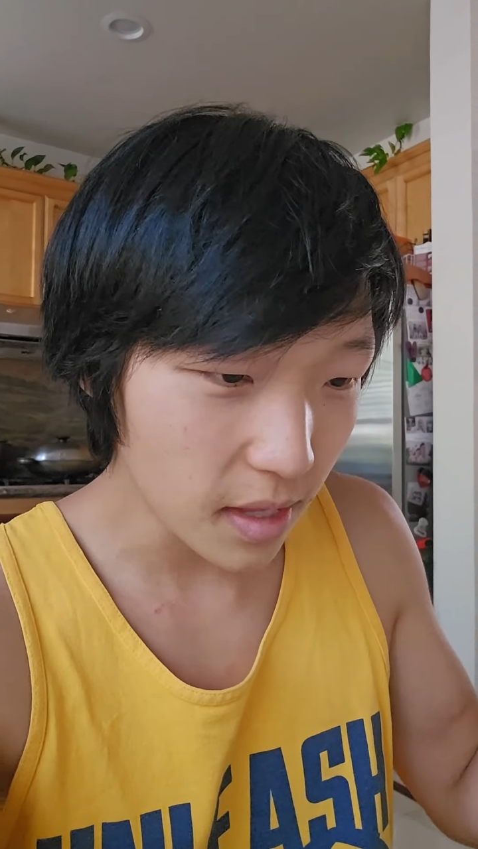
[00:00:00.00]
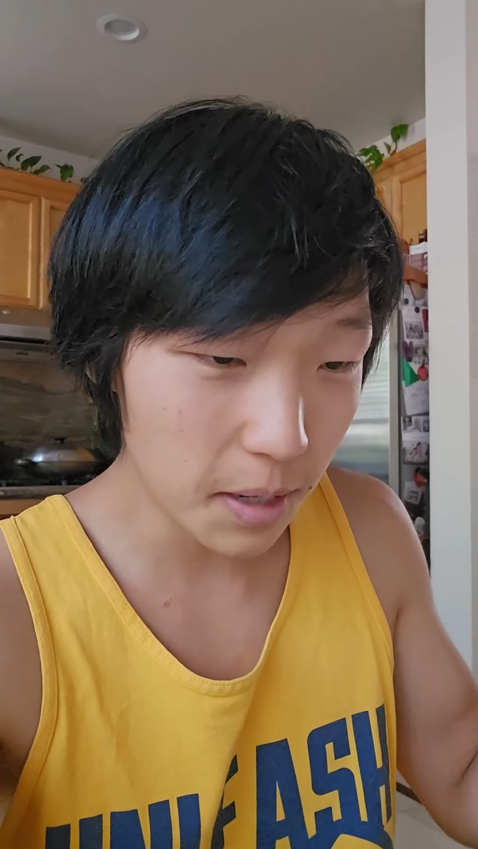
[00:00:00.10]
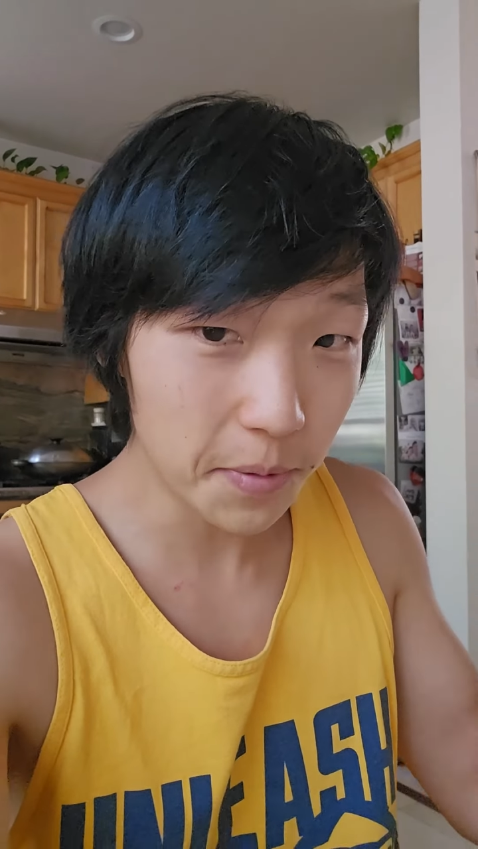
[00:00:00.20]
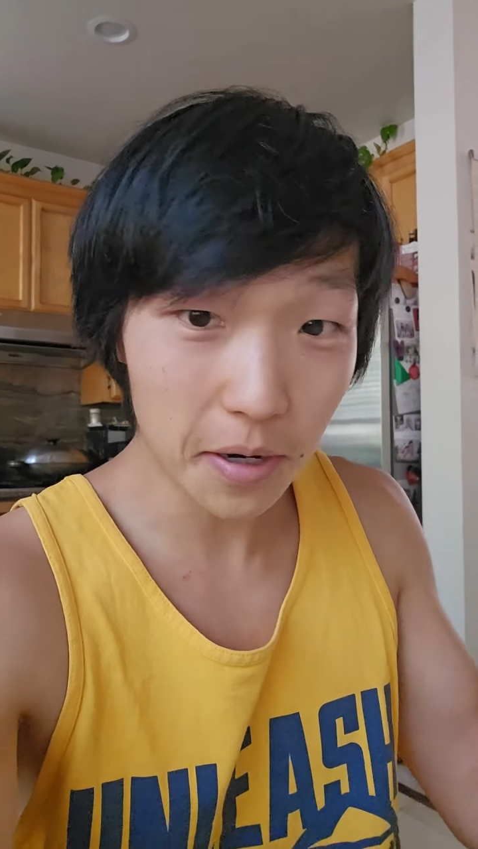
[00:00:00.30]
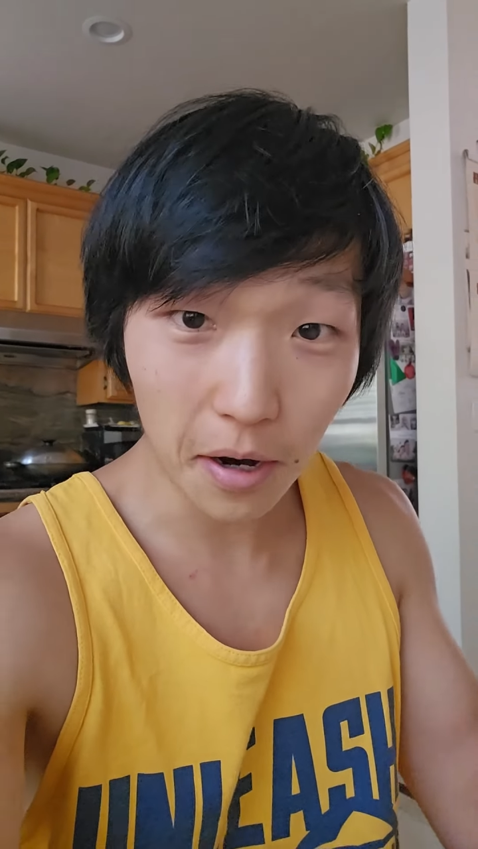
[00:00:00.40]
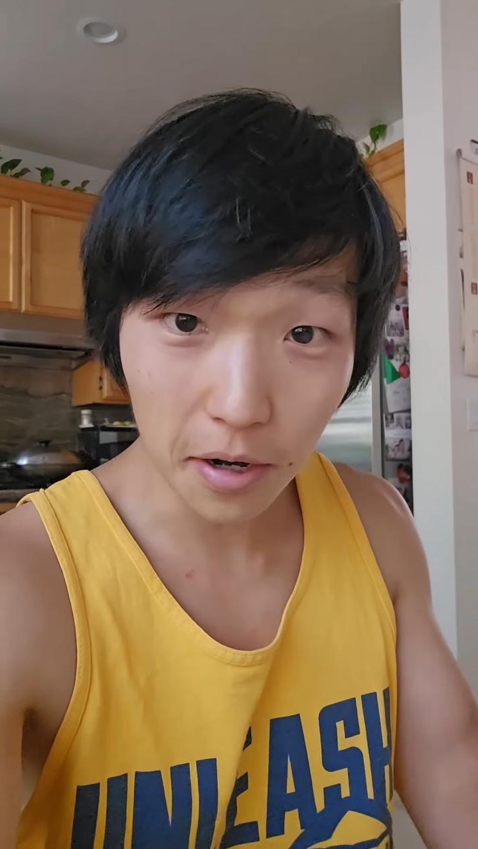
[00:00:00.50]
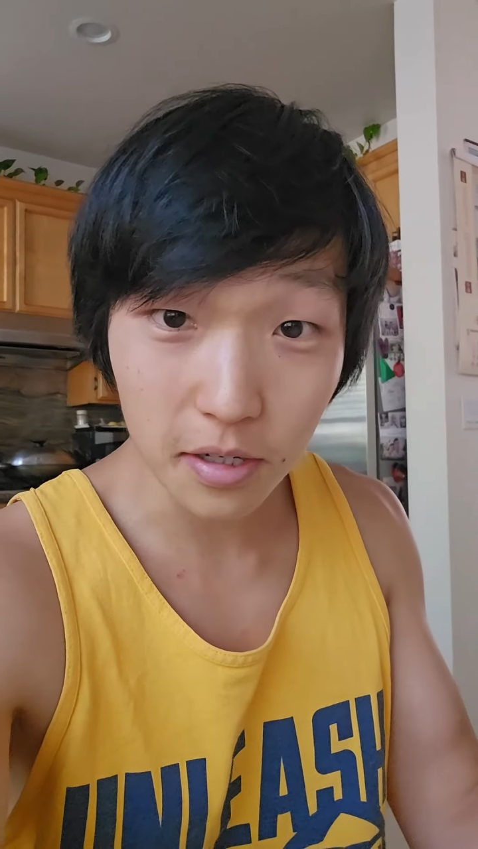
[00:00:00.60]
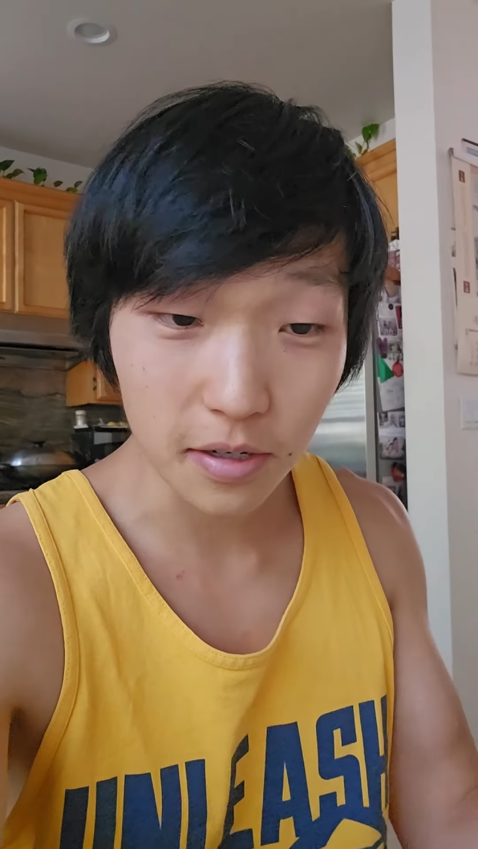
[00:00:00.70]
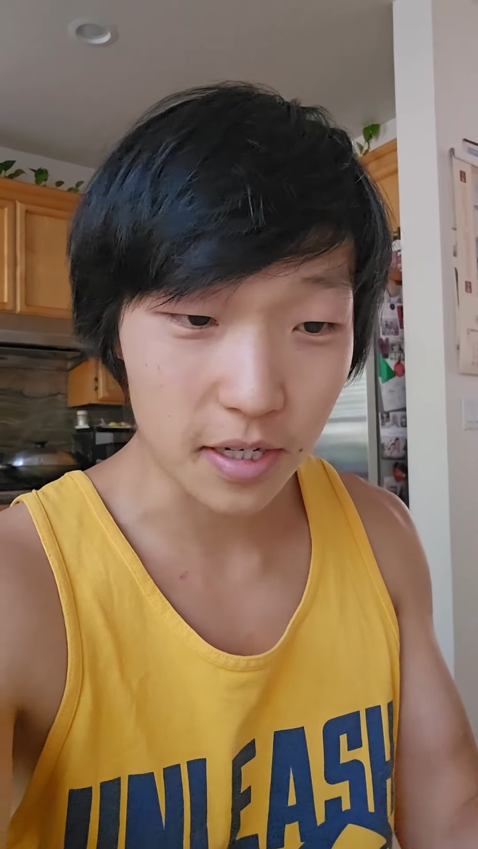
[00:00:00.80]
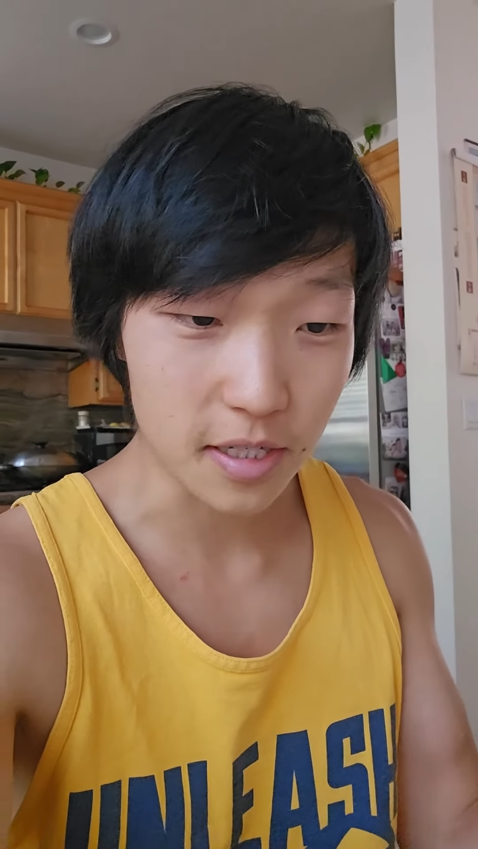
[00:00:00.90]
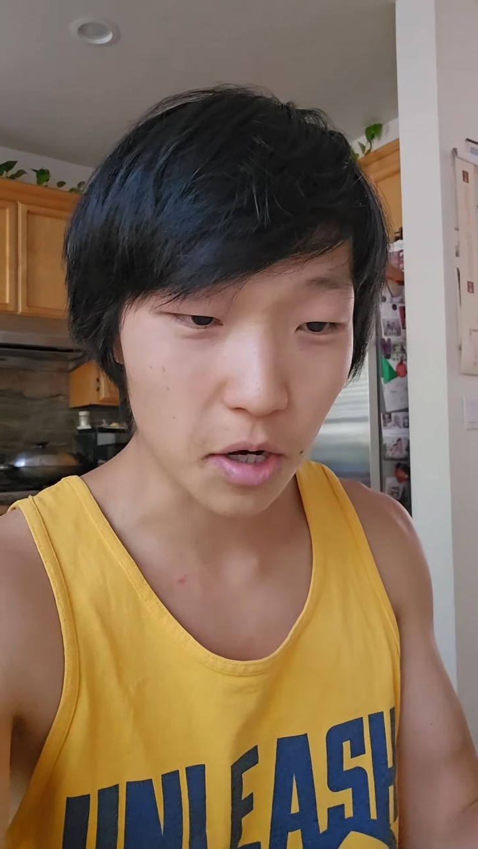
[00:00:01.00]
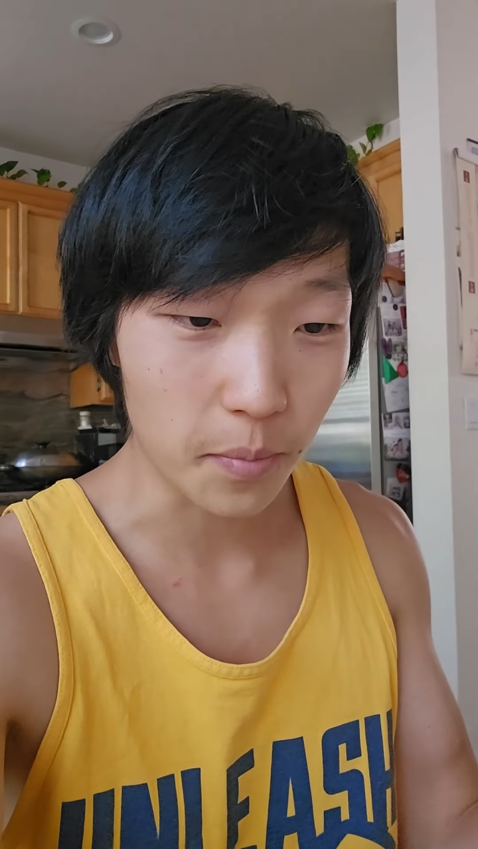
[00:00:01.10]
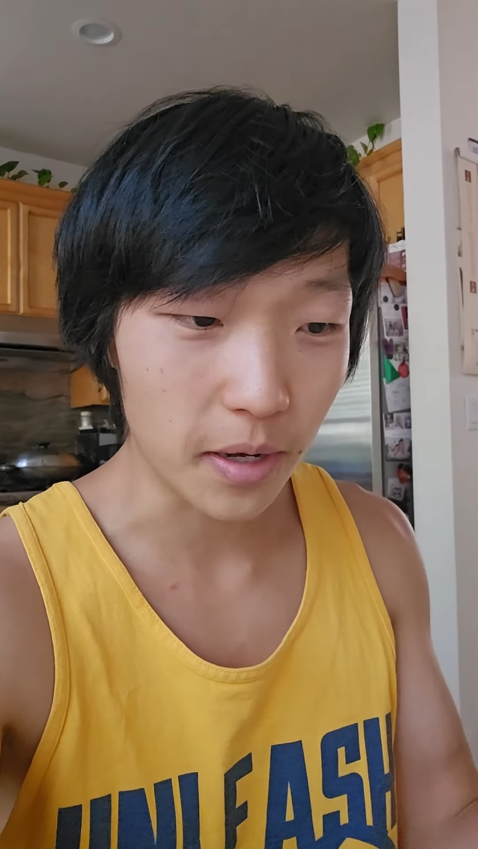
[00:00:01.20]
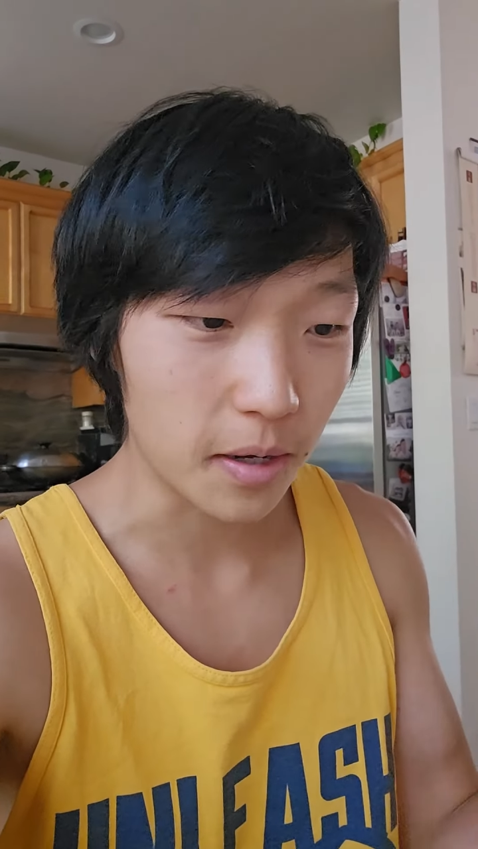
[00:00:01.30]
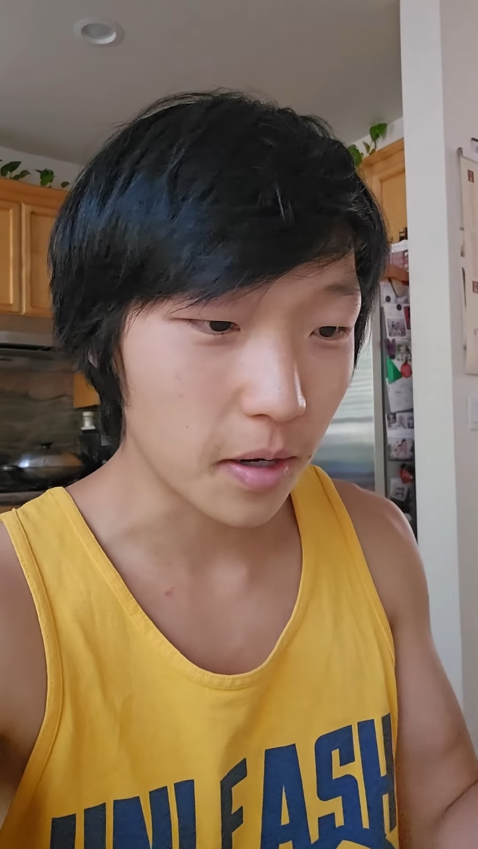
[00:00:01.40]
it'd be hard to
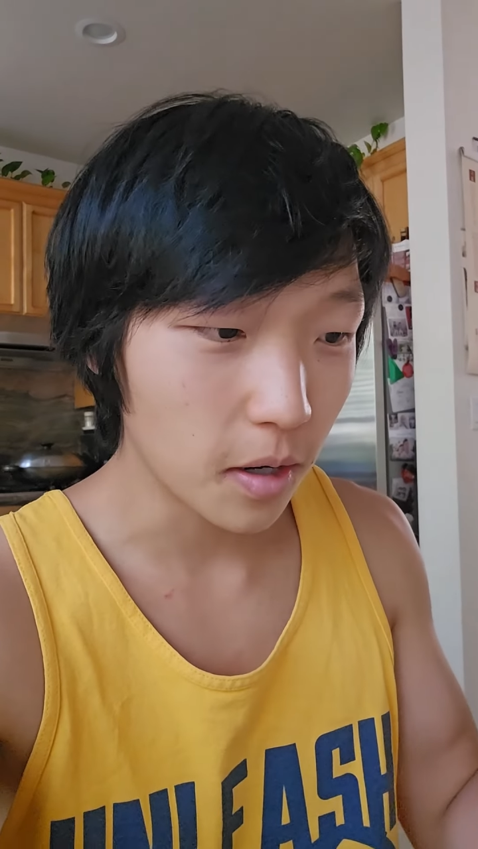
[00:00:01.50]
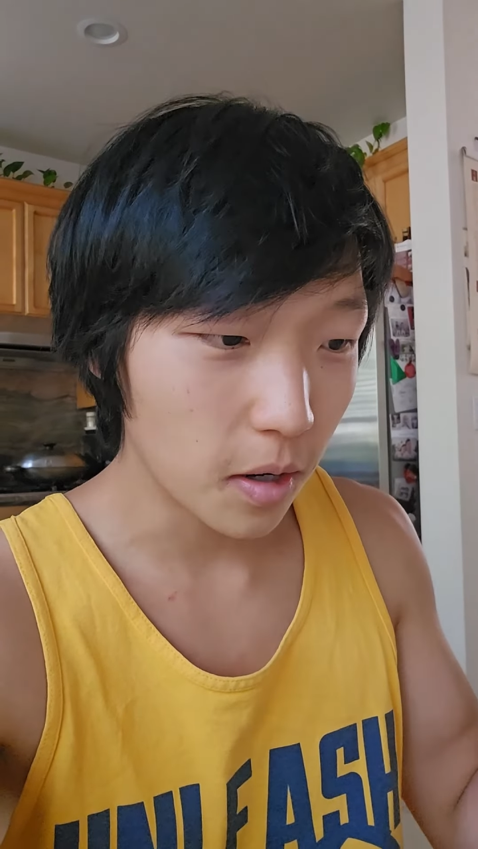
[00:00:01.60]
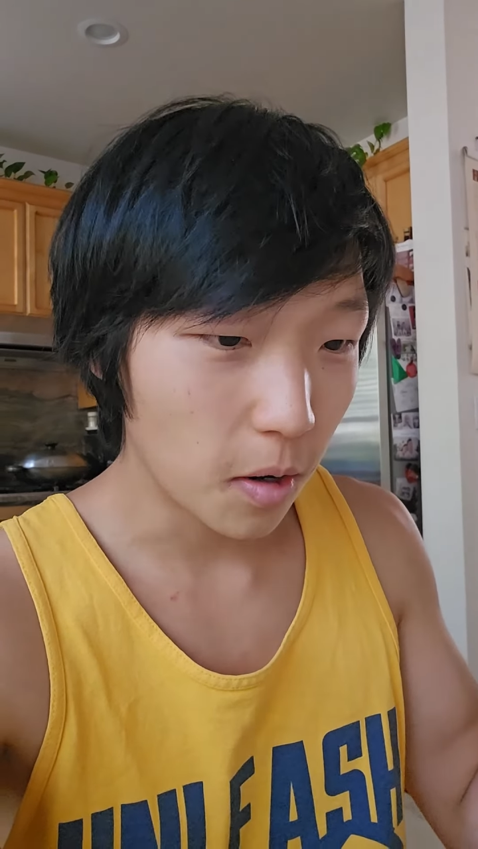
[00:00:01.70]
determine